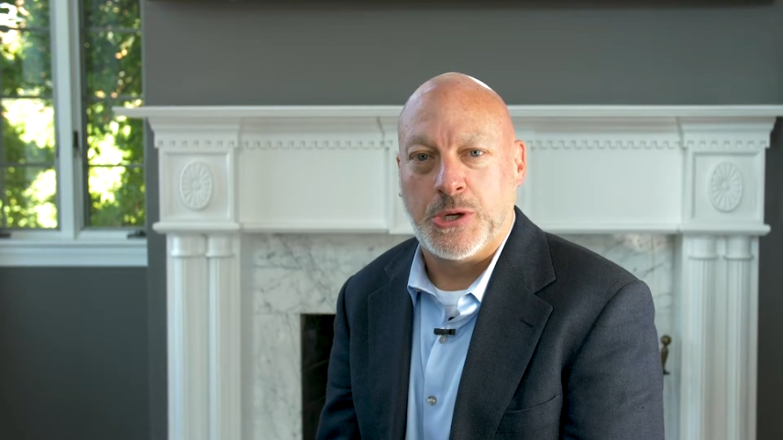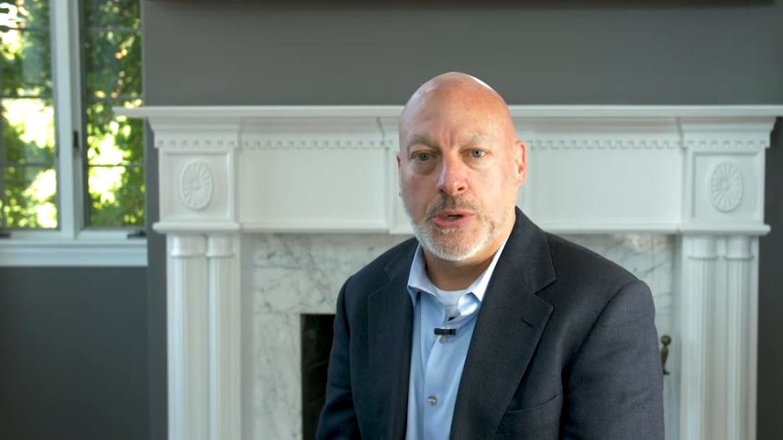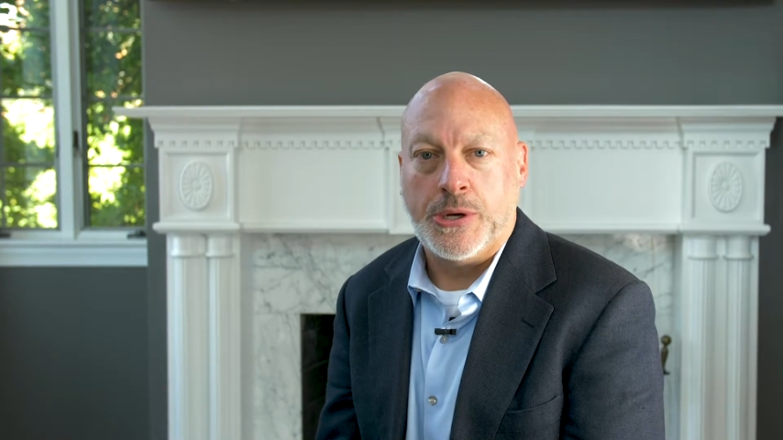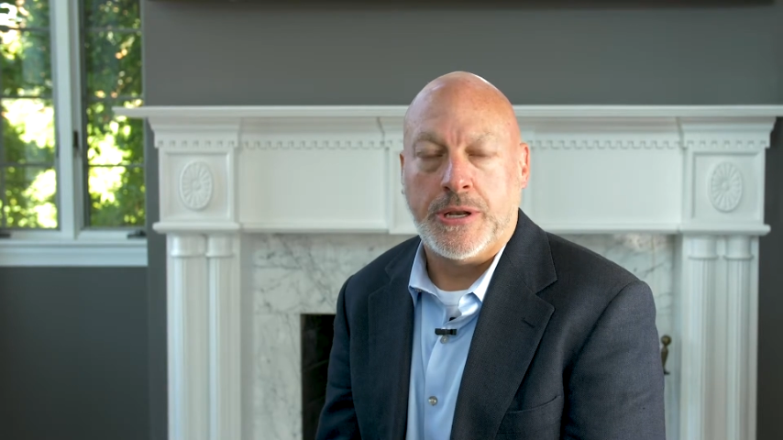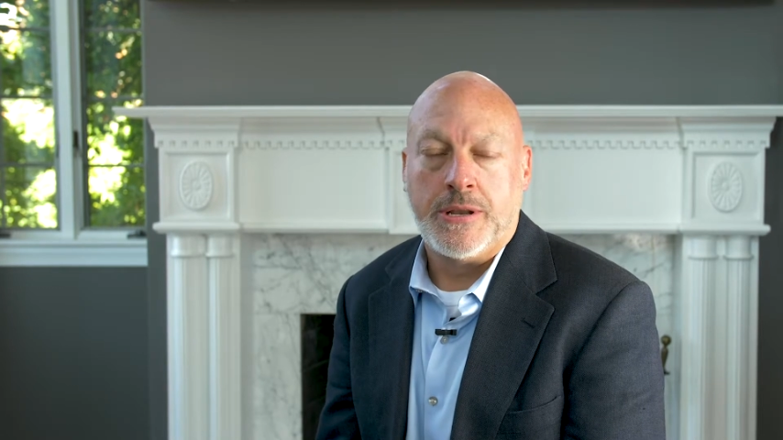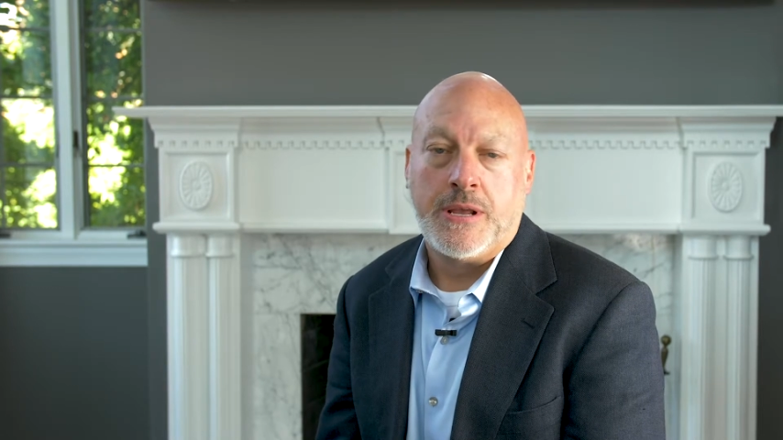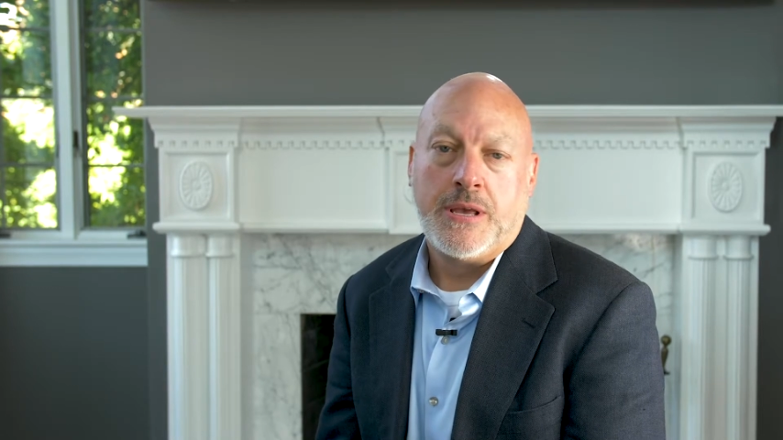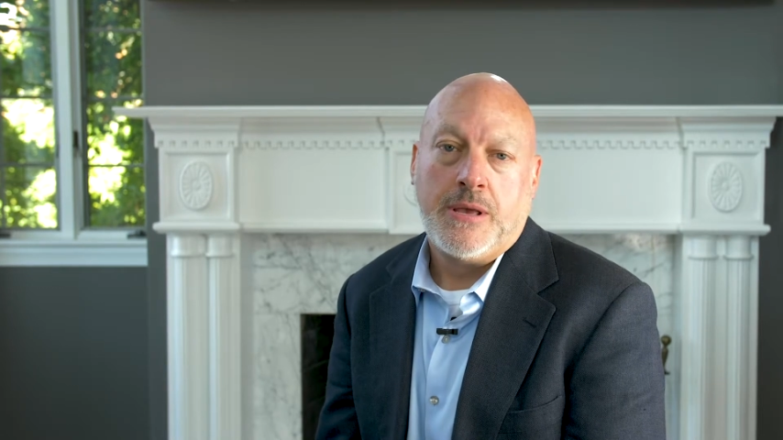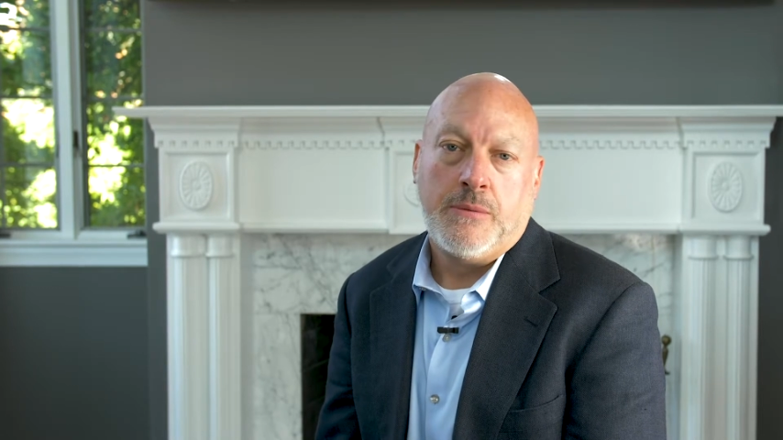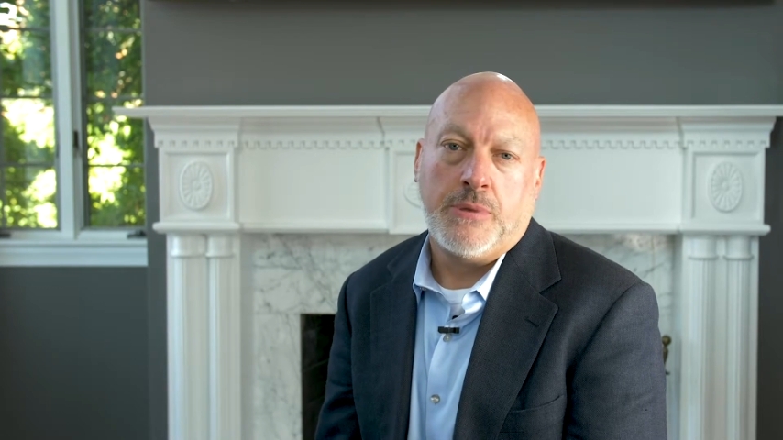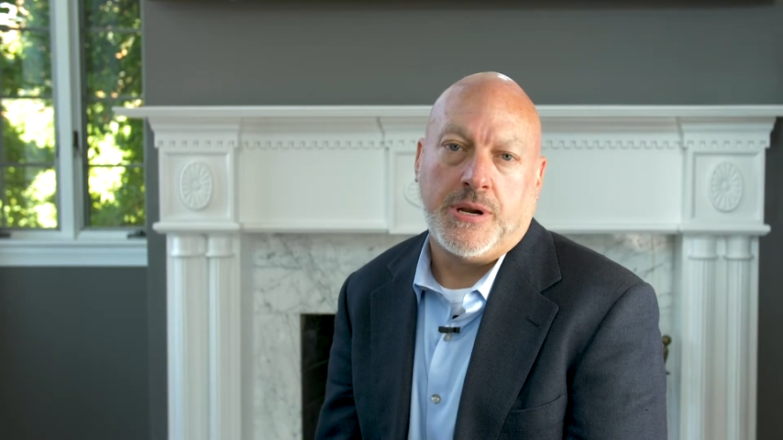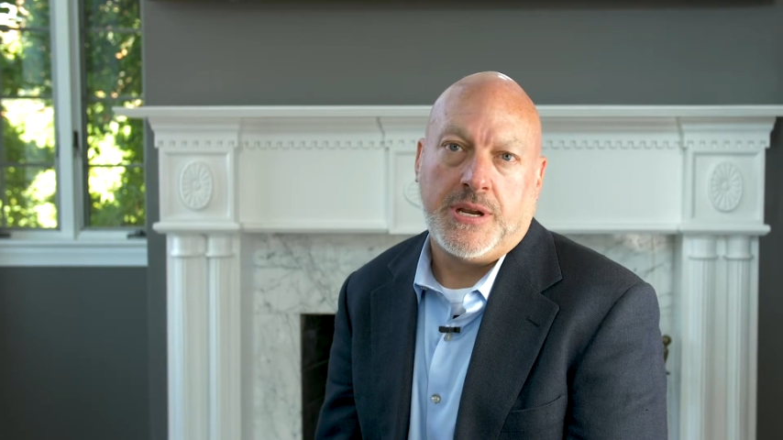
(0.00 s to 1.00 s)
good,
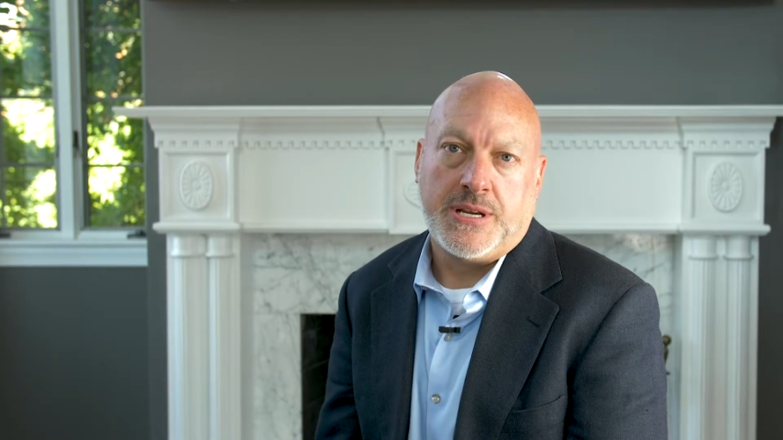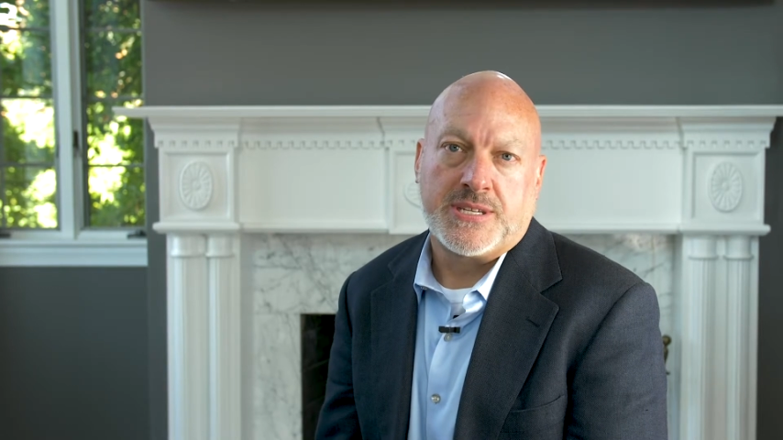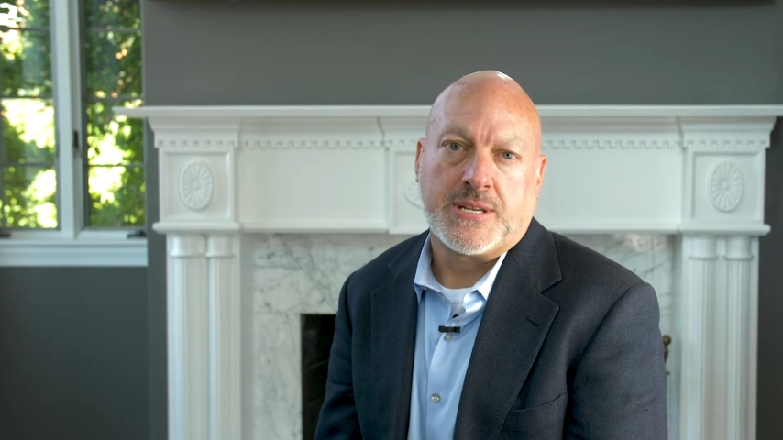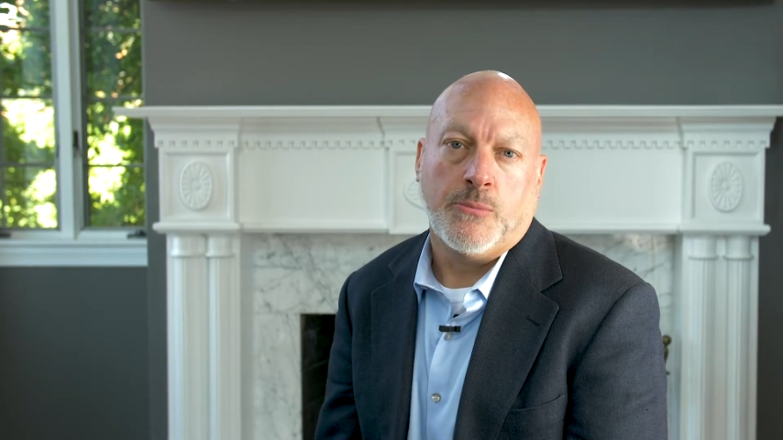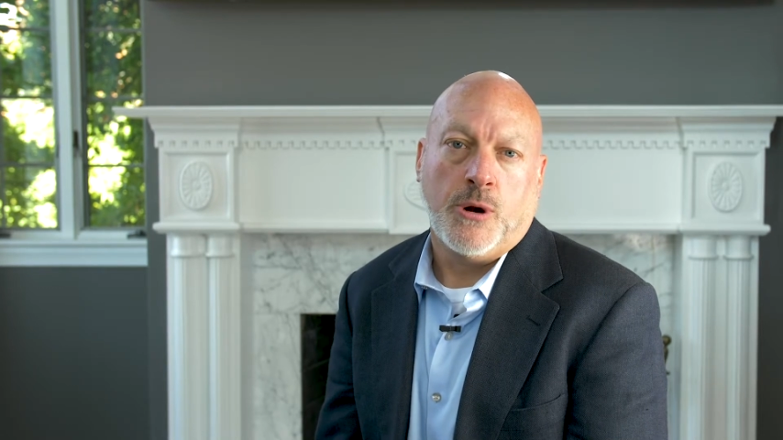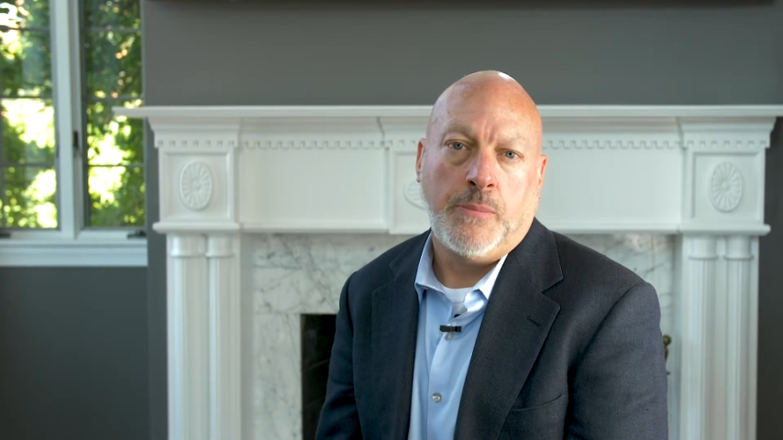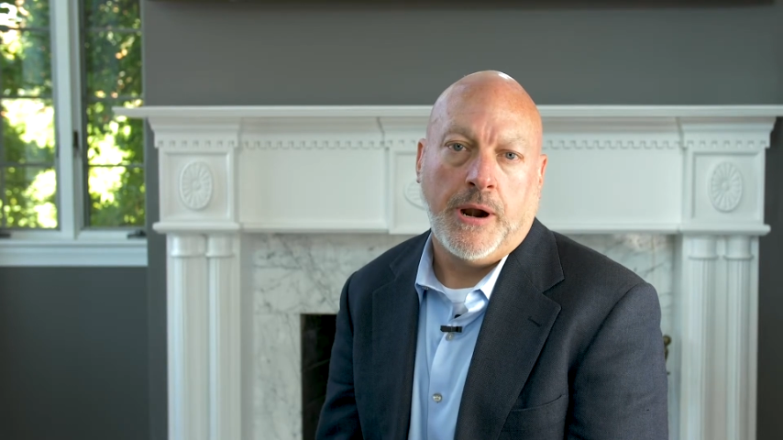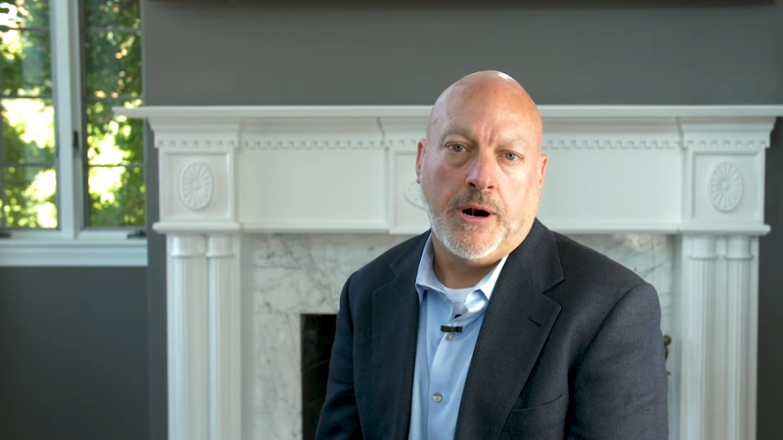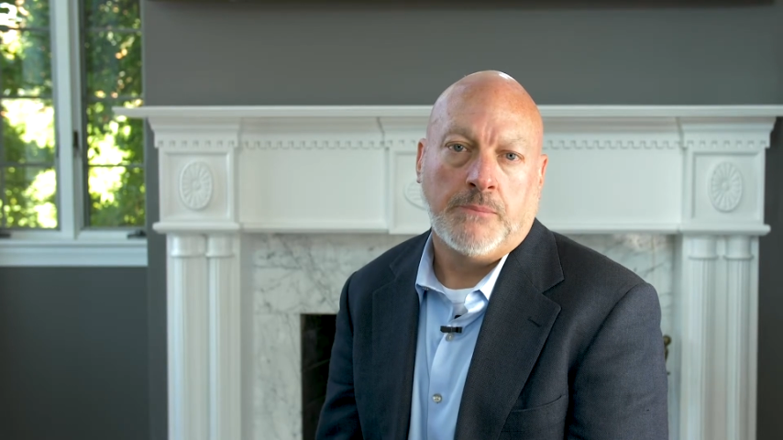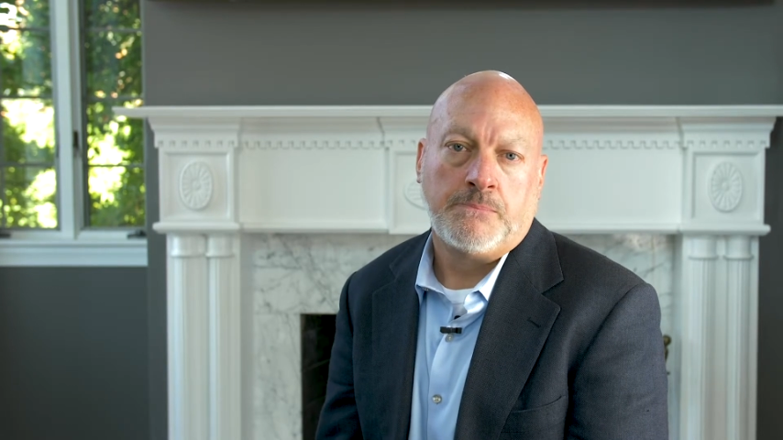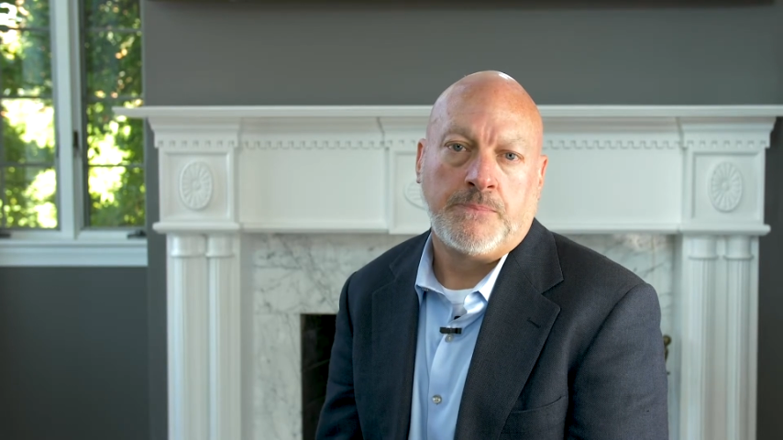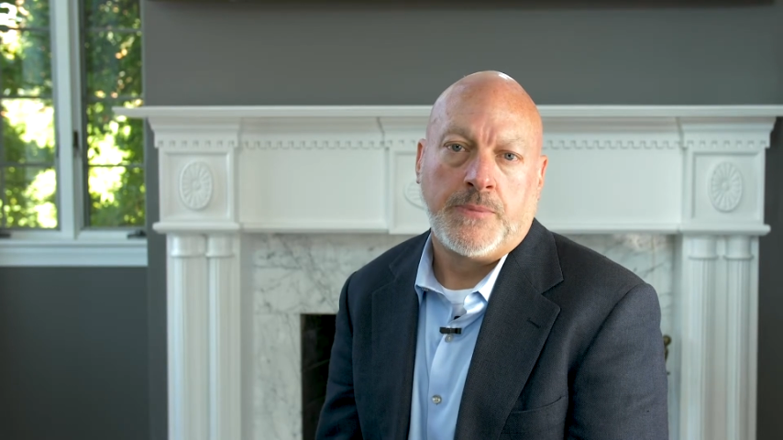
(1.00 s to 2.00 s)
but it needs some
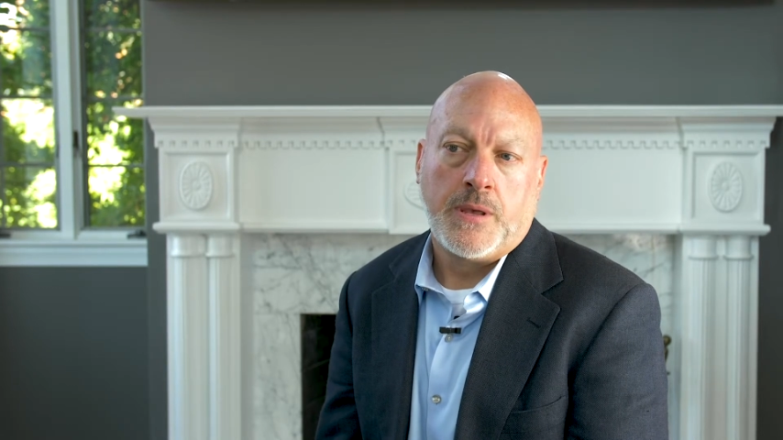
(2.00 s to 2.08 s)
repair.